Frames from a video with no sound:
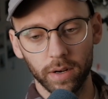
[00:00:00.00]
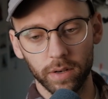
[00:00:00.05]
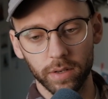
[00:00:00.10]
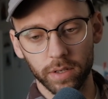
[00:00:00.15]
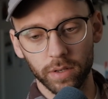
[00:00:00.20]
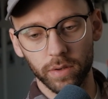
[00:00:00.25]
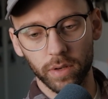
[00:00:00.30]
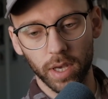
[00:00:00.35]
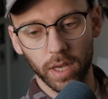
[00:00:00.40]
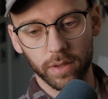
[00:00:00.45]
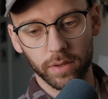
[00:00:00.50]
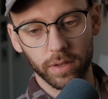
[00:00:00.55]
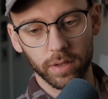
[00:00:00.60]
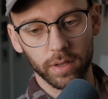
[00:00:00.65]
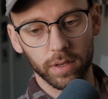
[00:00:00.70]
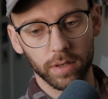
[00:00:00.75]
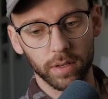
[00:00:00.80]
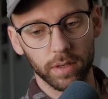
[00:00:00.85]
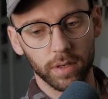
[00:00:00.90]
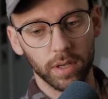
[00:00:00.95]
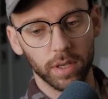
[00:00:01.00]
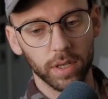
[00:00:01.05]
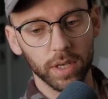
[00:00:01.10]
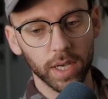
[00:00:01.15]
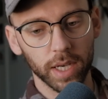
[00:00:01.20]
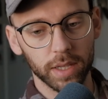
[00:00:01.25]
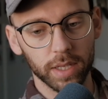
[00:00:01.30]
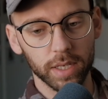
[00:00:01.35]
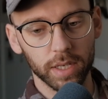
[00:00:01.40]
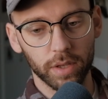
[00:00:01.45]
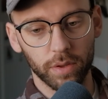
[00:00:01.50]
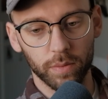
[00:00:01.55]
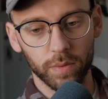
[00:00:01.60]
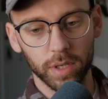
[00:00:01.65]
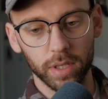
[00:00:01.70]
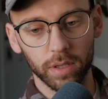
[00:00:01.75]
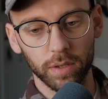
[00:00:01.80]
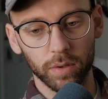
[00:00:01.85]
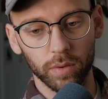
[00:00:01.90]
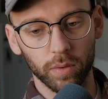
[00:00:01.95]
you get these
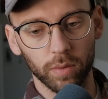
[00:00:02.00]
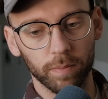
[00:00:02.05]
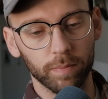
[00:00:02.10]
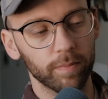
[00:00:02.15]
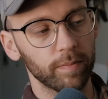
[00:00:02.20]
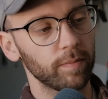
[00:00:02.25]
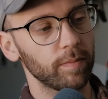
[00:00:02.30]
3 little